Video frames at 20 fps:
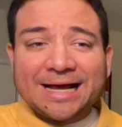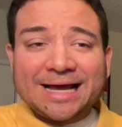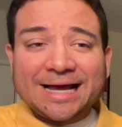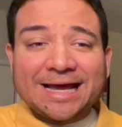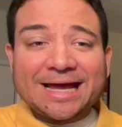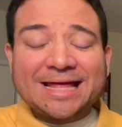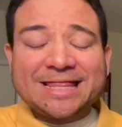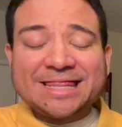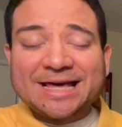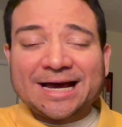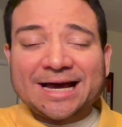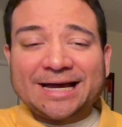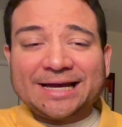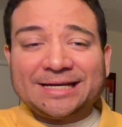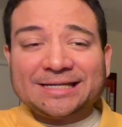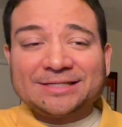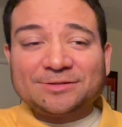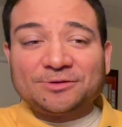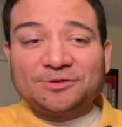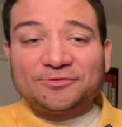and that
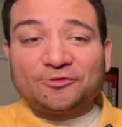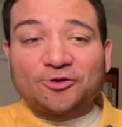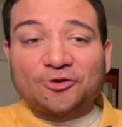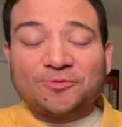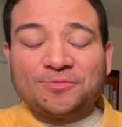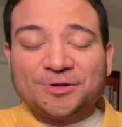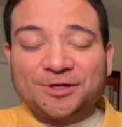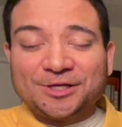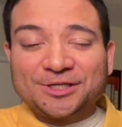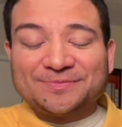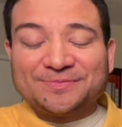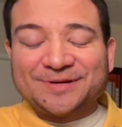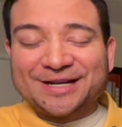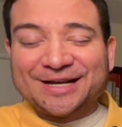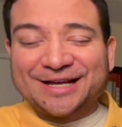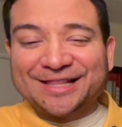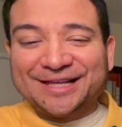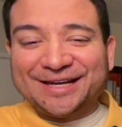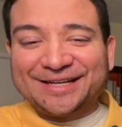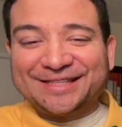is with formalism. And I
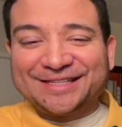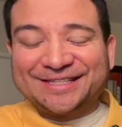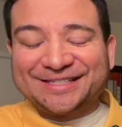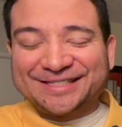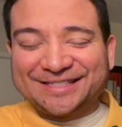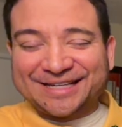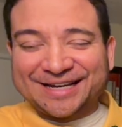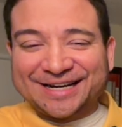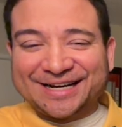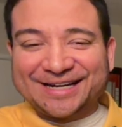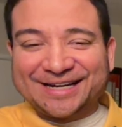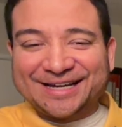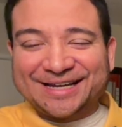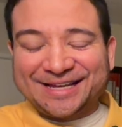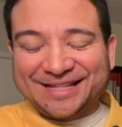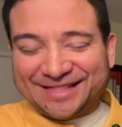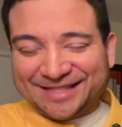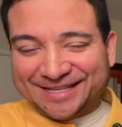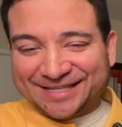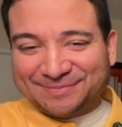like this
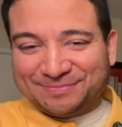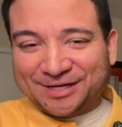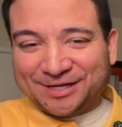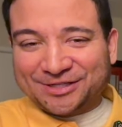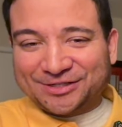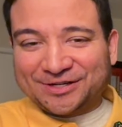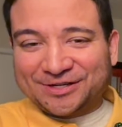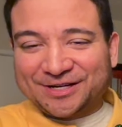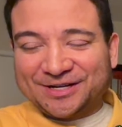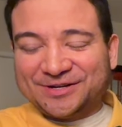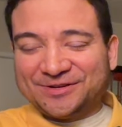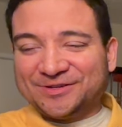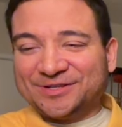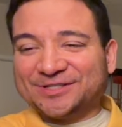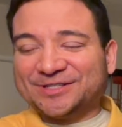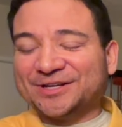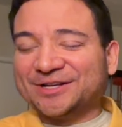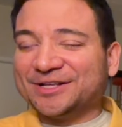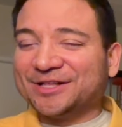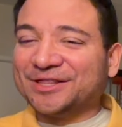picture here. There's
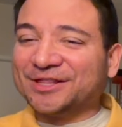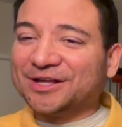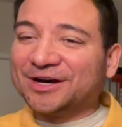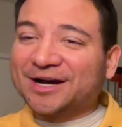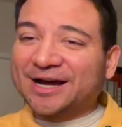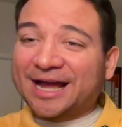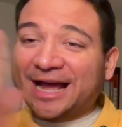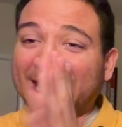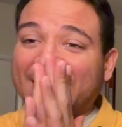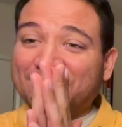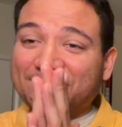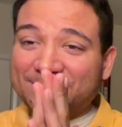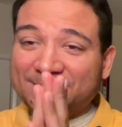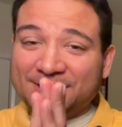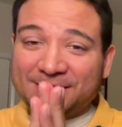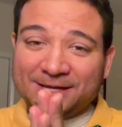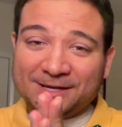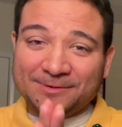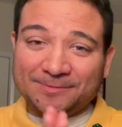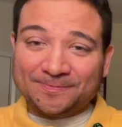a lot
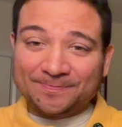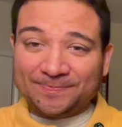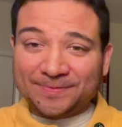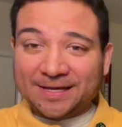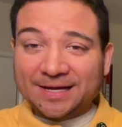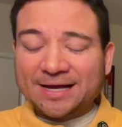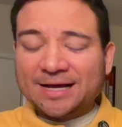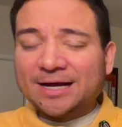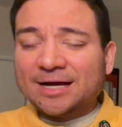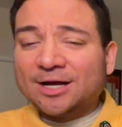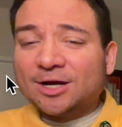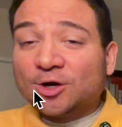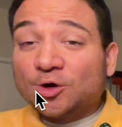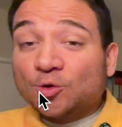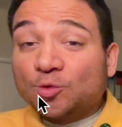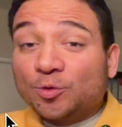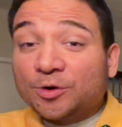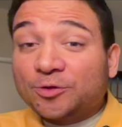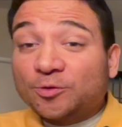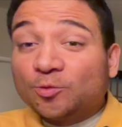happening.
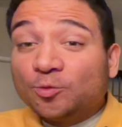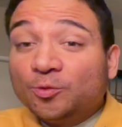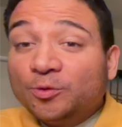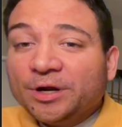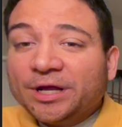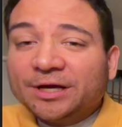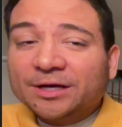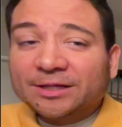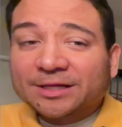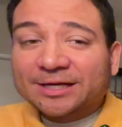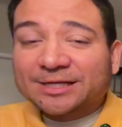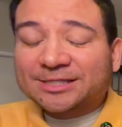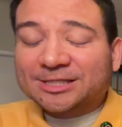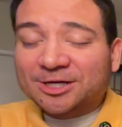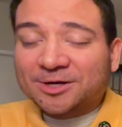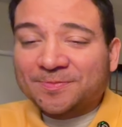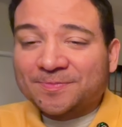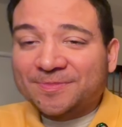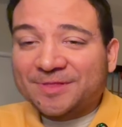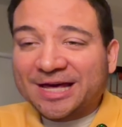With
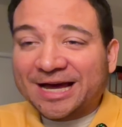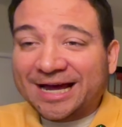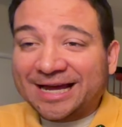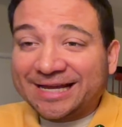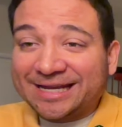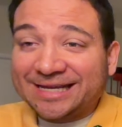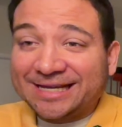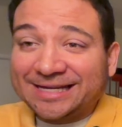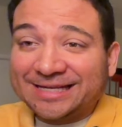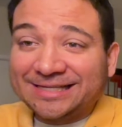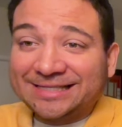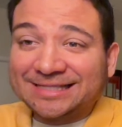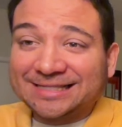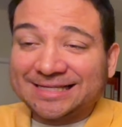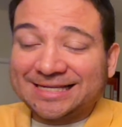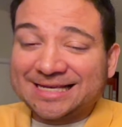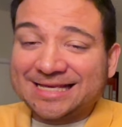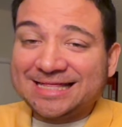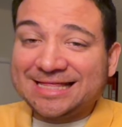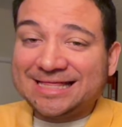realism, that is
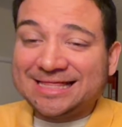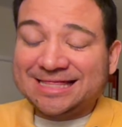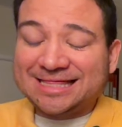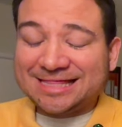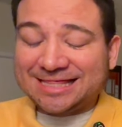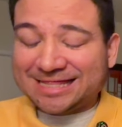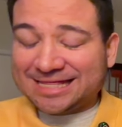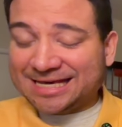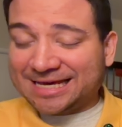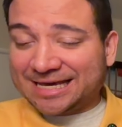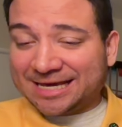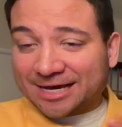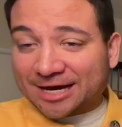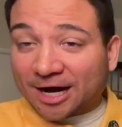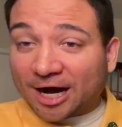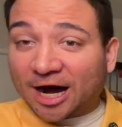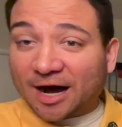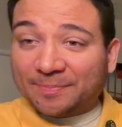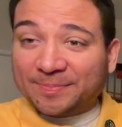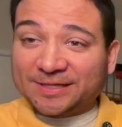the
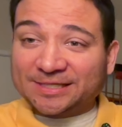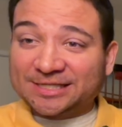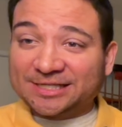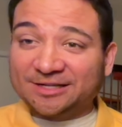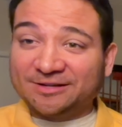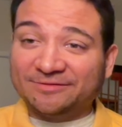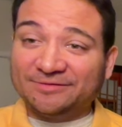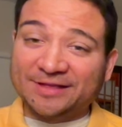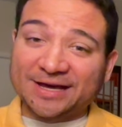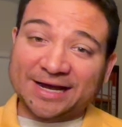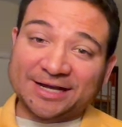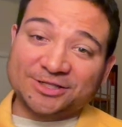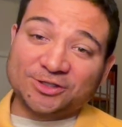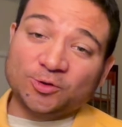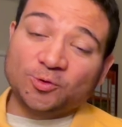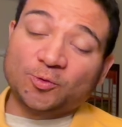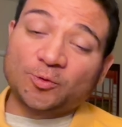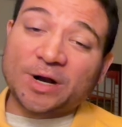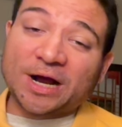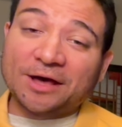opposite of that. So
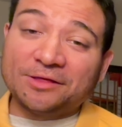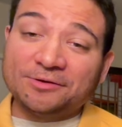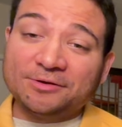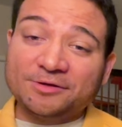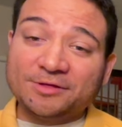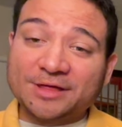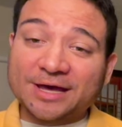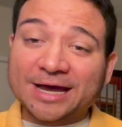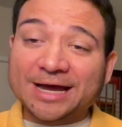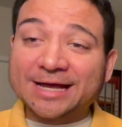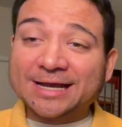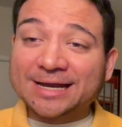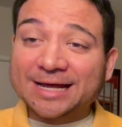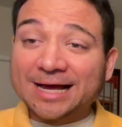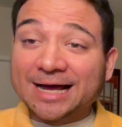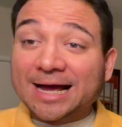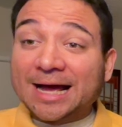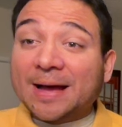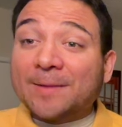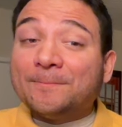rather than
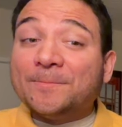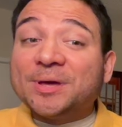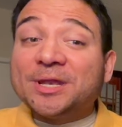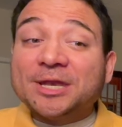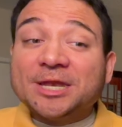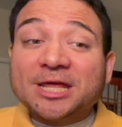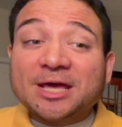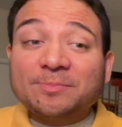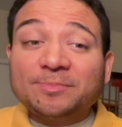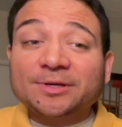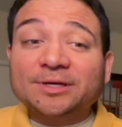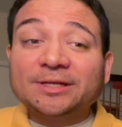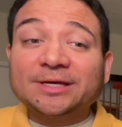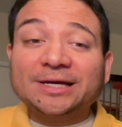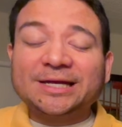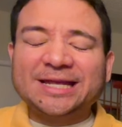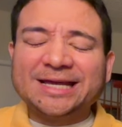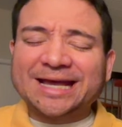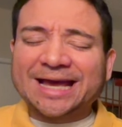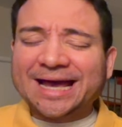
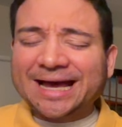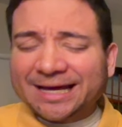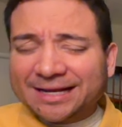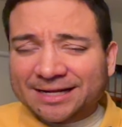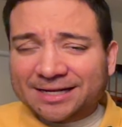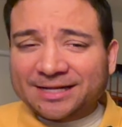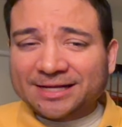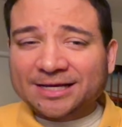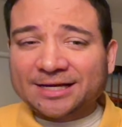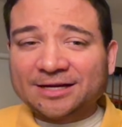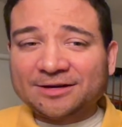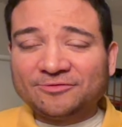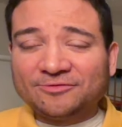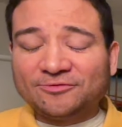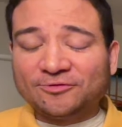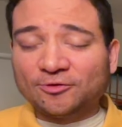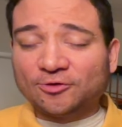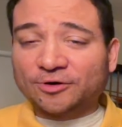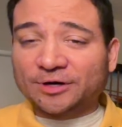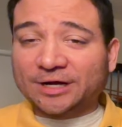manipulating editing
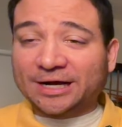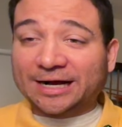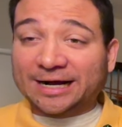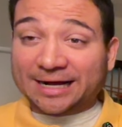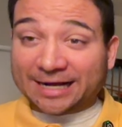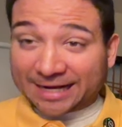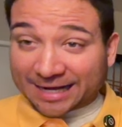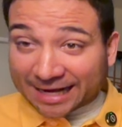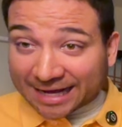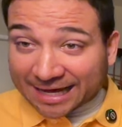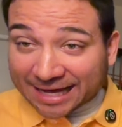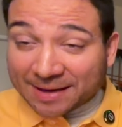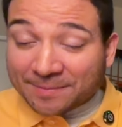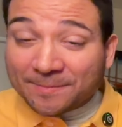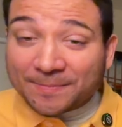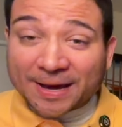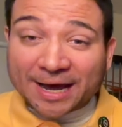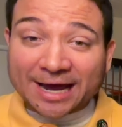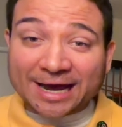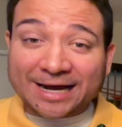for
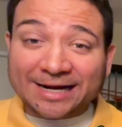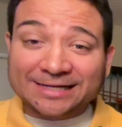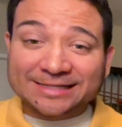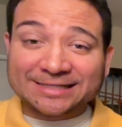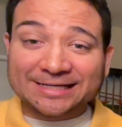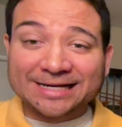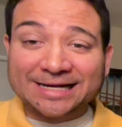impact,